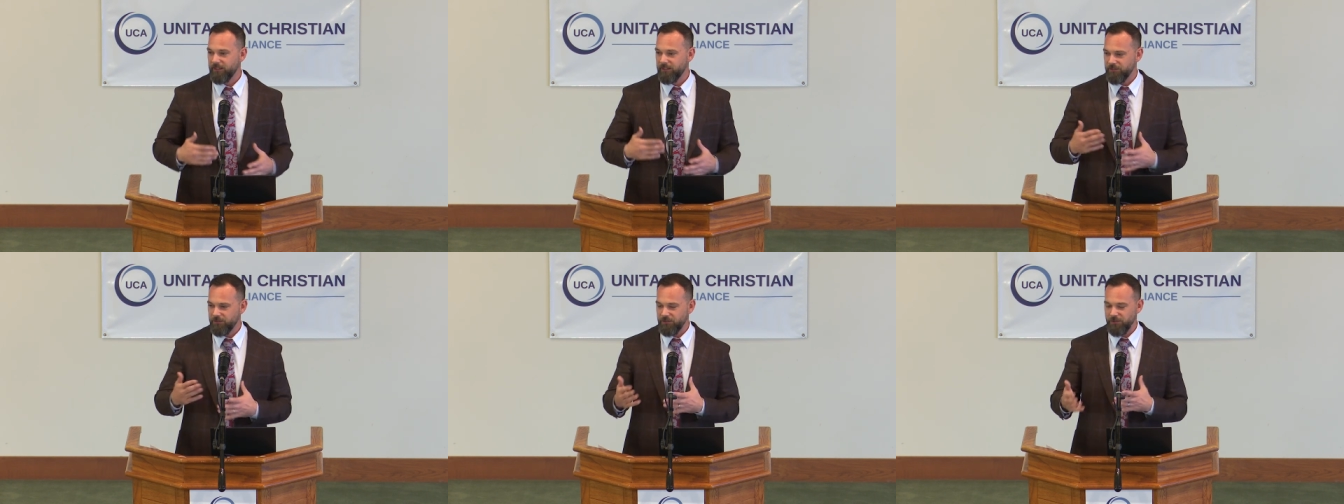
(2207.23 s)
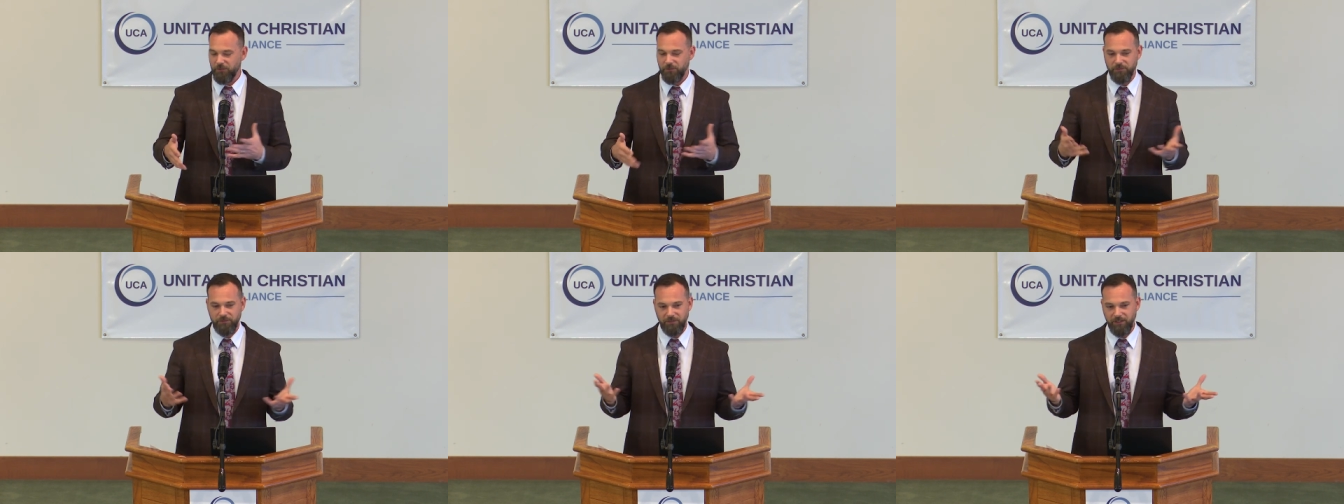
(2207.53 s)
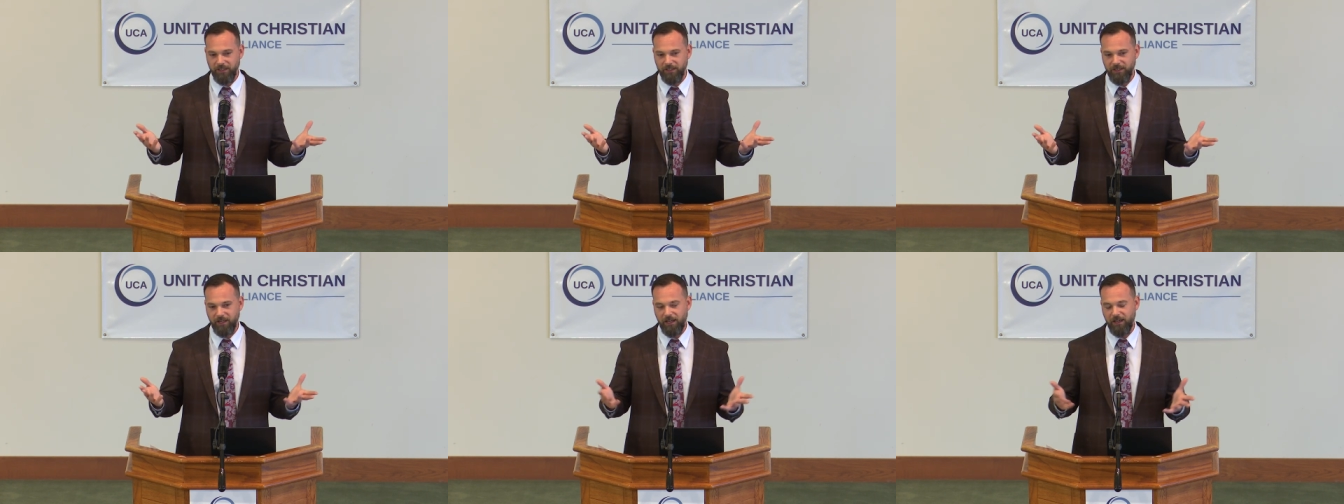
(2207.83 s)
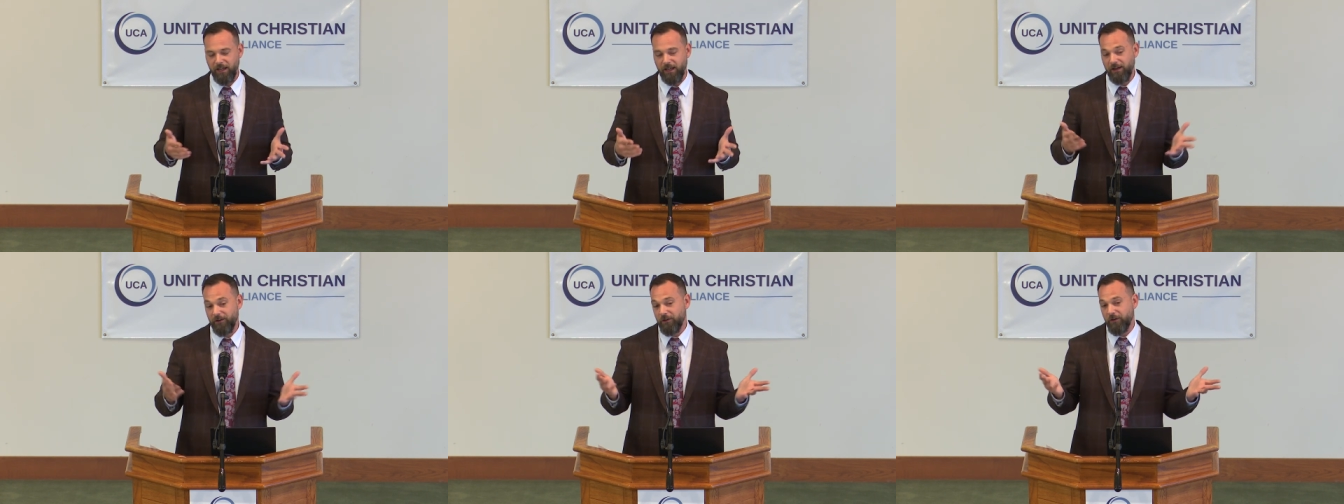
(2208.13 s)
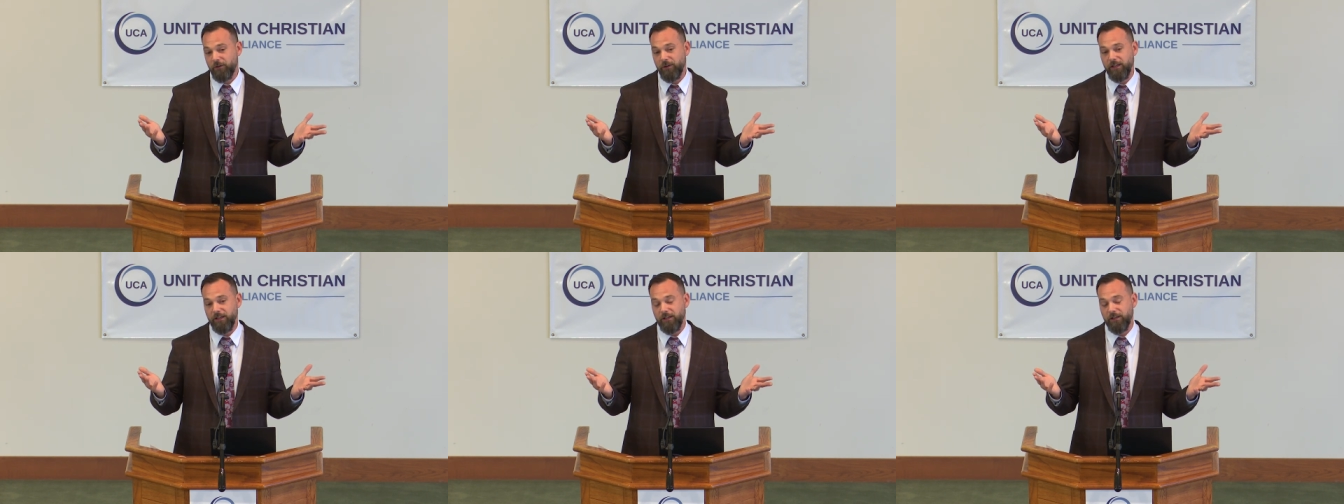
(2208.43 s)
So it's like, I don't
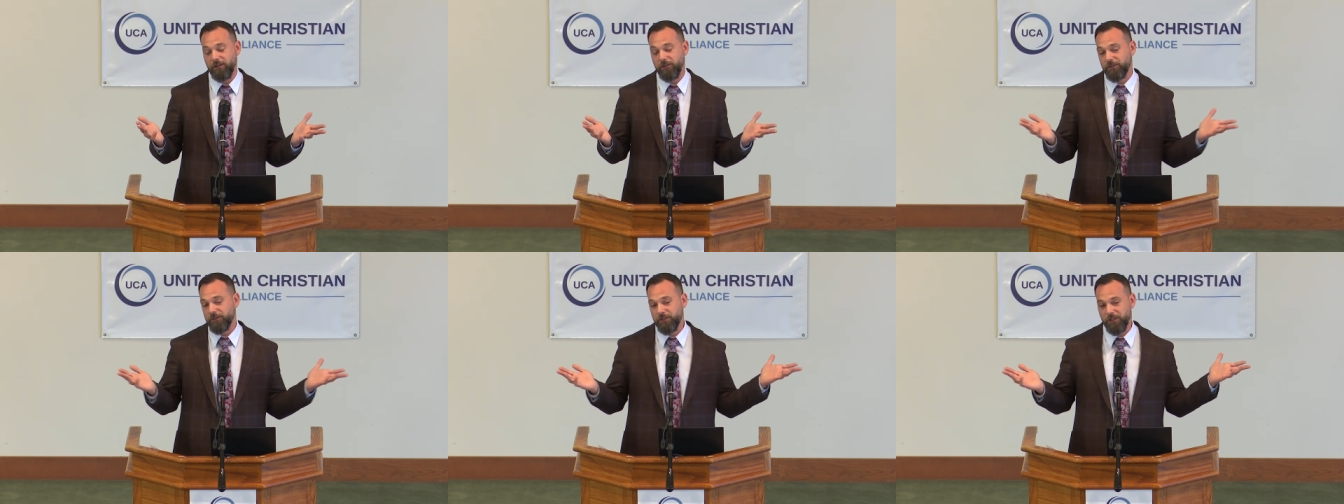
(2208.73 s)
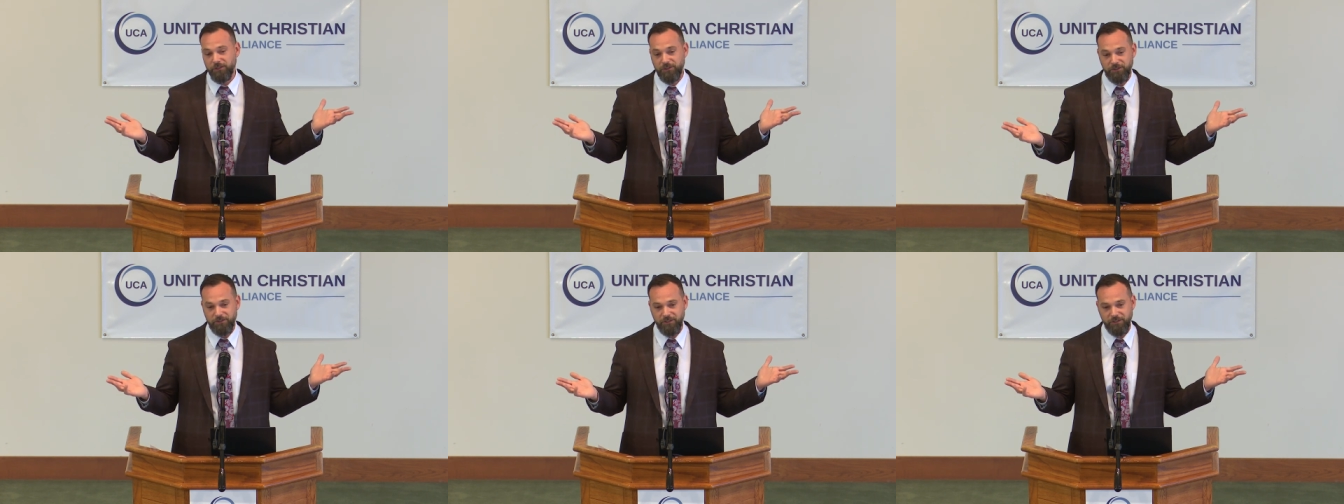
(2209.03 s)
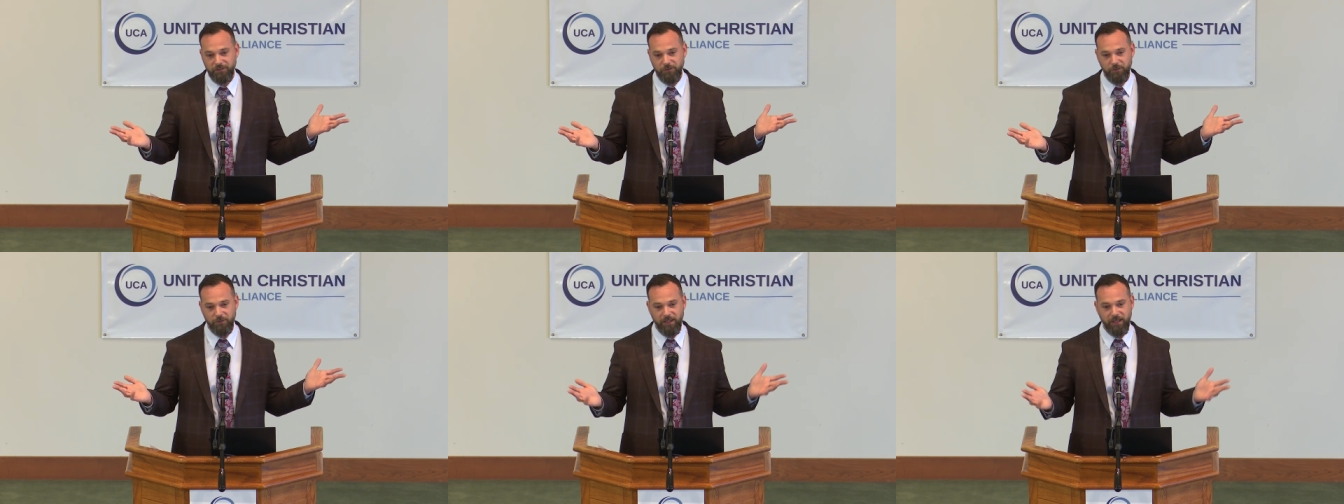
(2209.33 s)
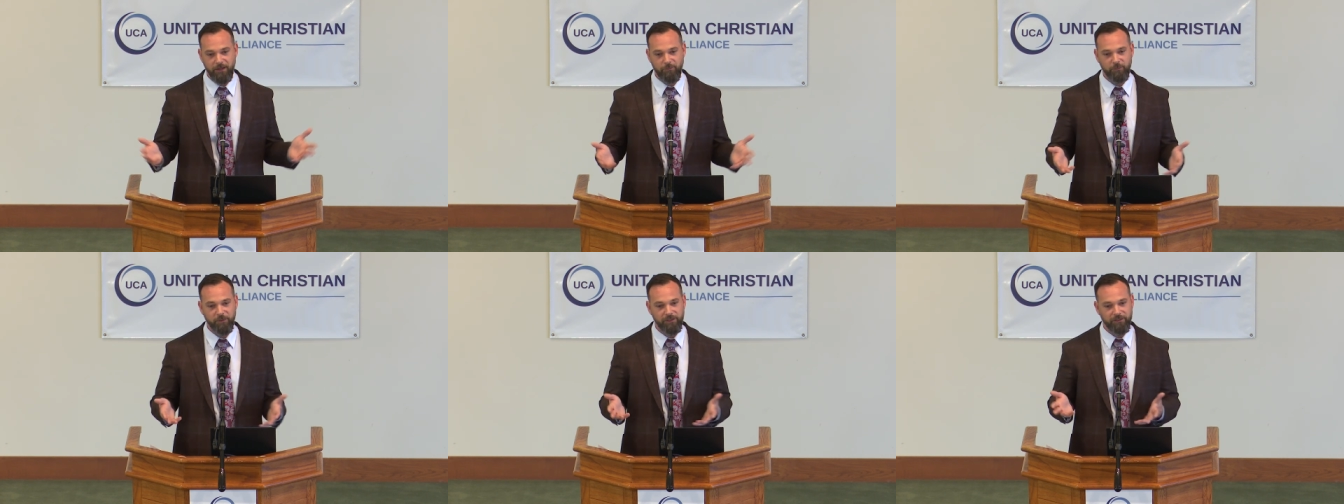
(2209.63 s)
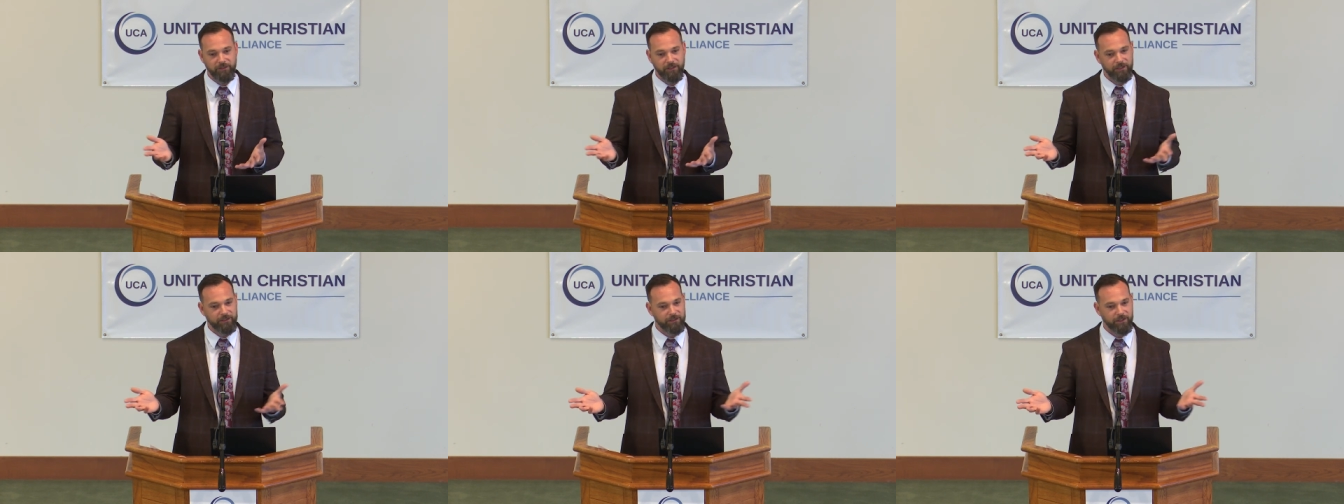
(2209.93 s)
know any other churches that do that,
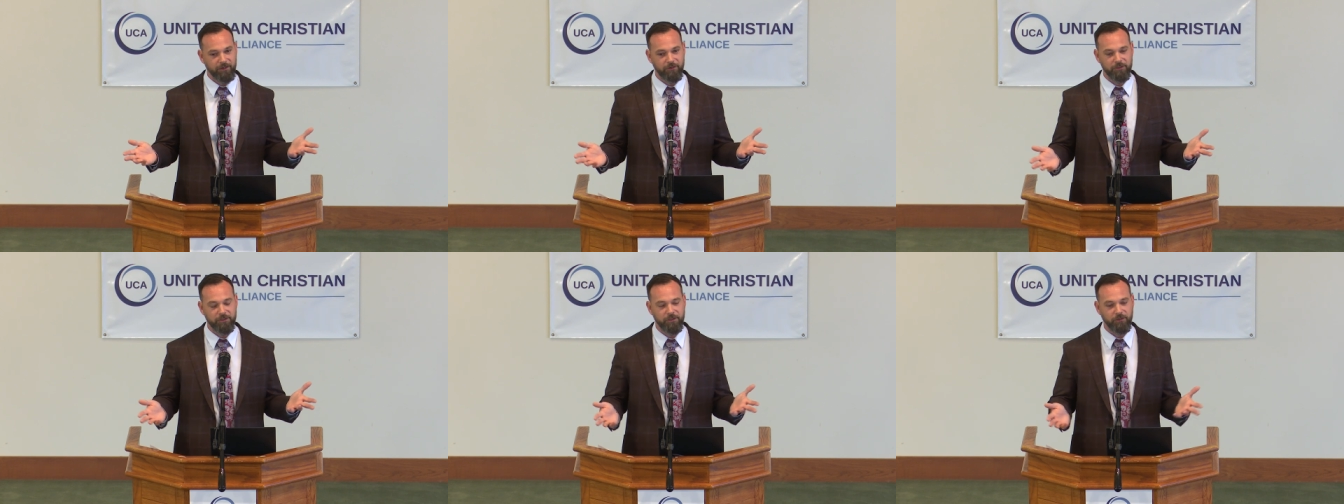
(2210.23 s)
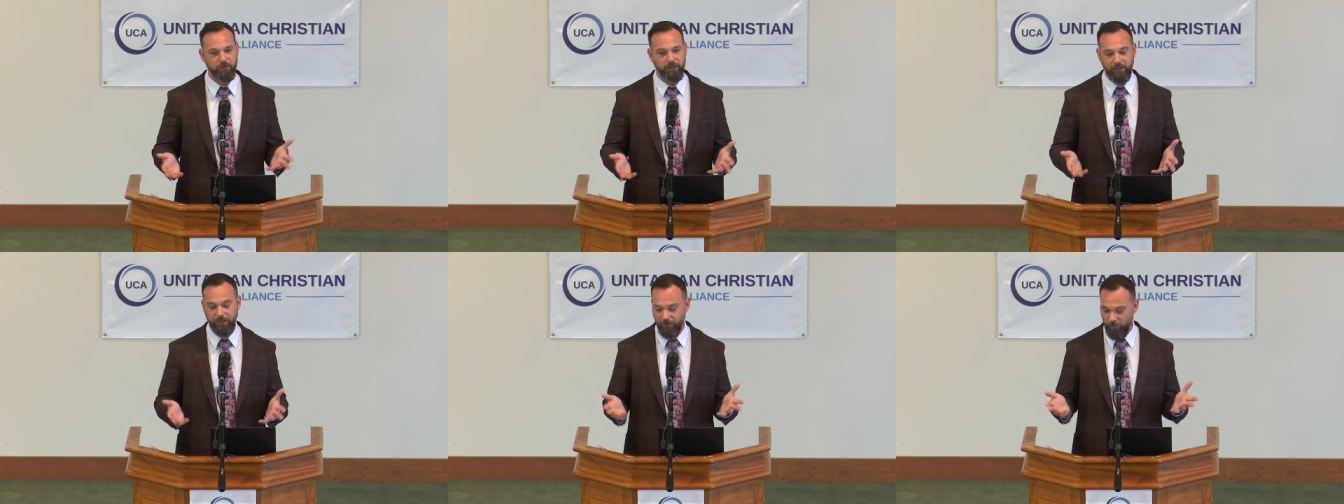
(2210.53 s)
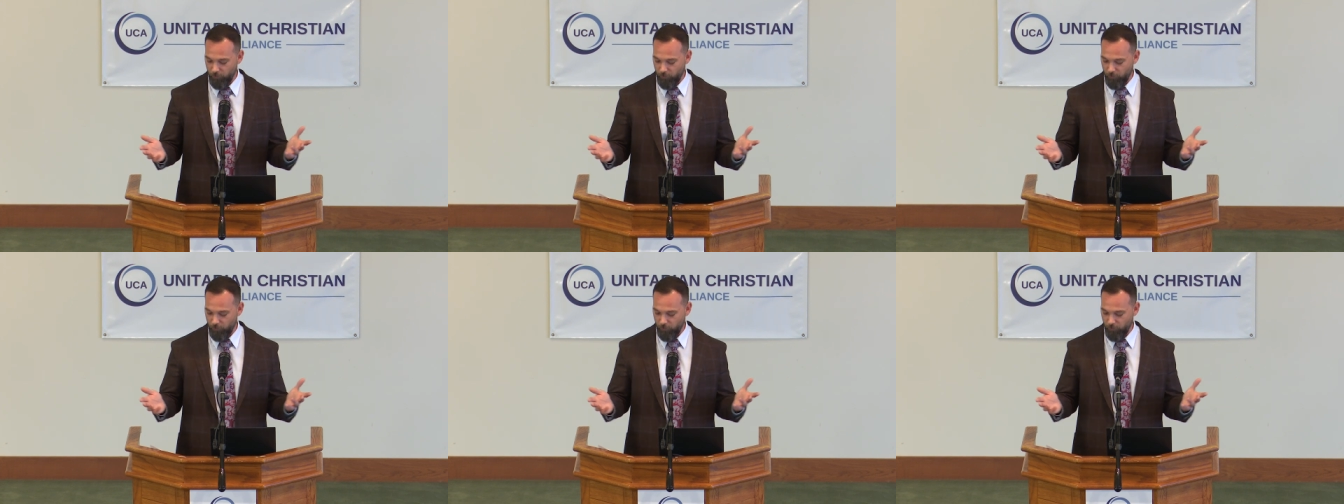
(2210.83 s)
but like they were doing it.